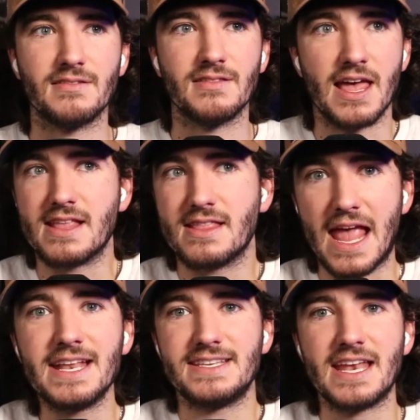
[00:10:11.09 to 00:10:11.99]
Like,
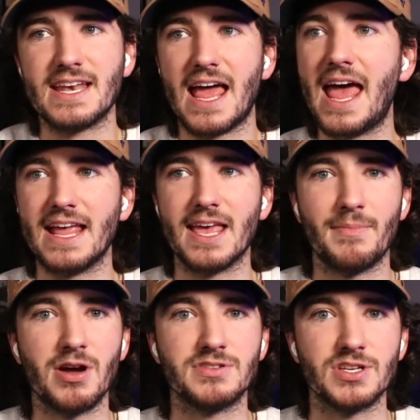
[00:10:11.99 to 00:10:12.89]
they didn't hang him
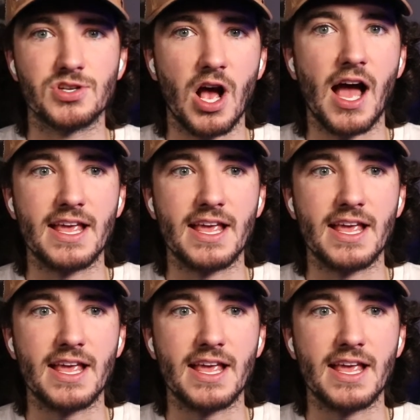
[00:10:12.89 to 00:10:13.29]
out to dry.